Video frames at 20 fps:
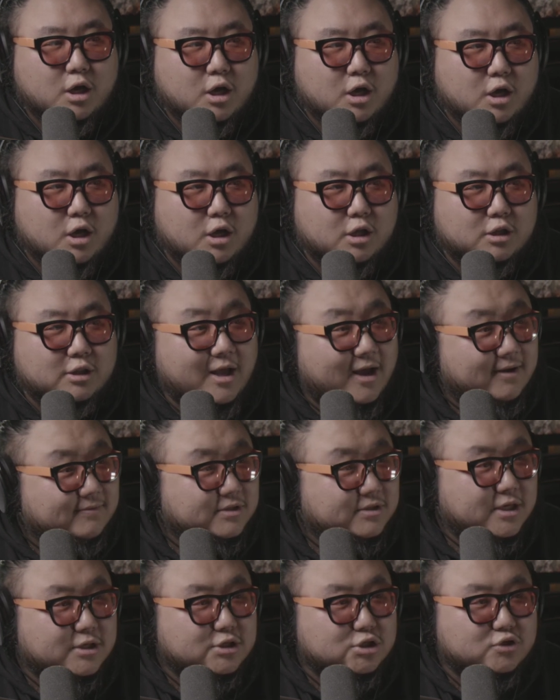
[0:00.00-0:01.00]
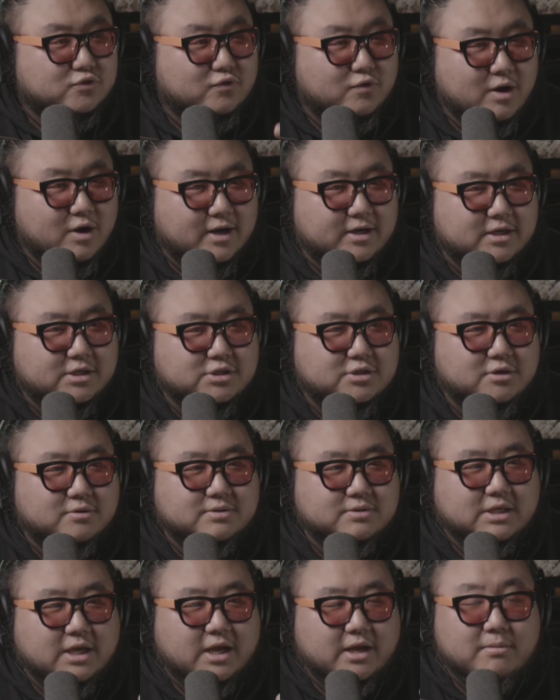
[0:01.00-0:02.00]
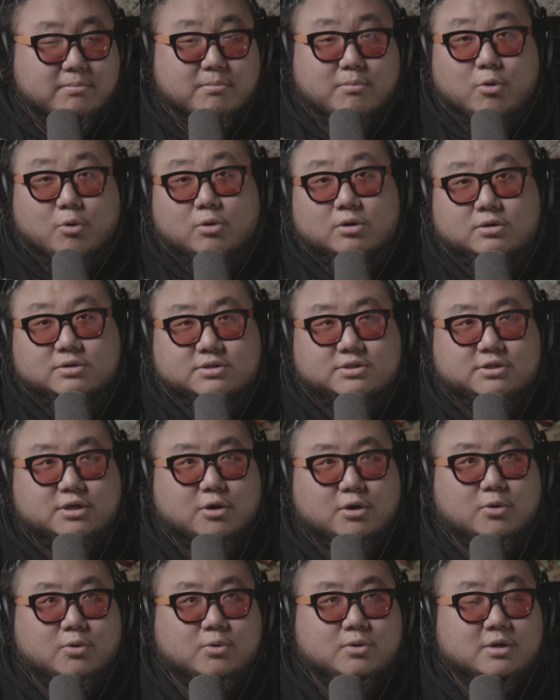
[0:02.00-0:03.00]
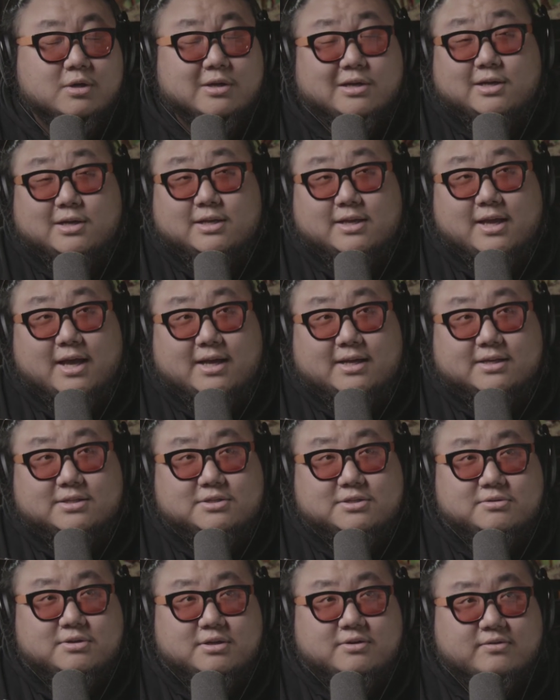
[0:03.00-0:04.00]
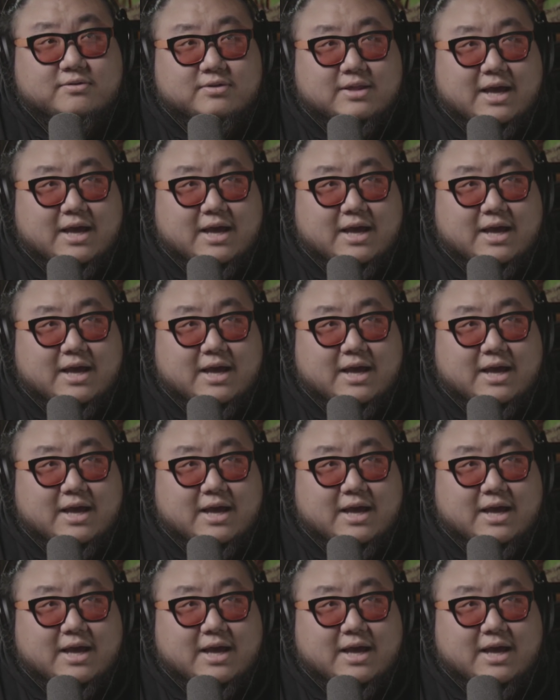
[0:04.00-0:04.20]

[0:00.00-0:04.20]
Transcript: live stages, variety shows, and more. So, yeah, tune